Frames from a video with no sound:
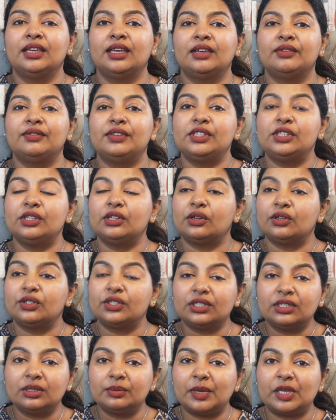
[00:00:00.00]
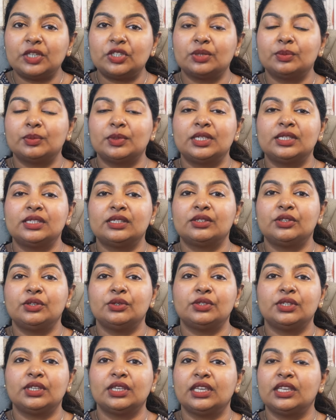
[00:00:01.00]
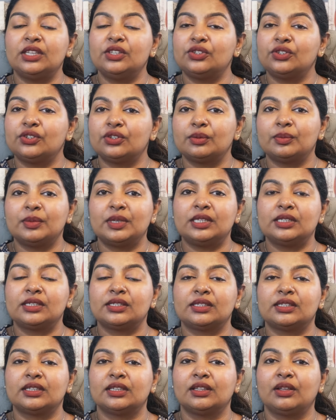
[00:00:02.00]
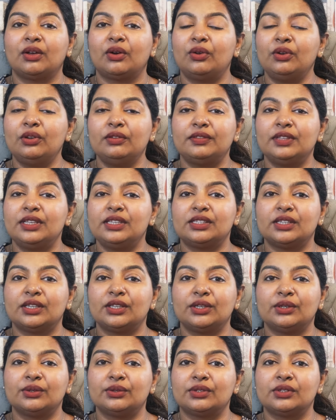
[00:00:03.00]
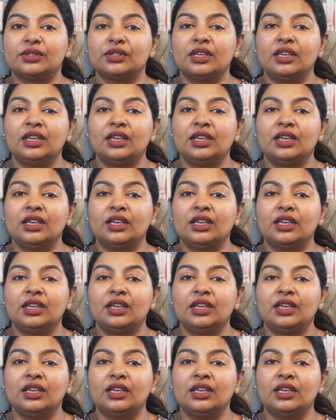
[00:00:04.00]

physiological measurements using instruments, all of these are used.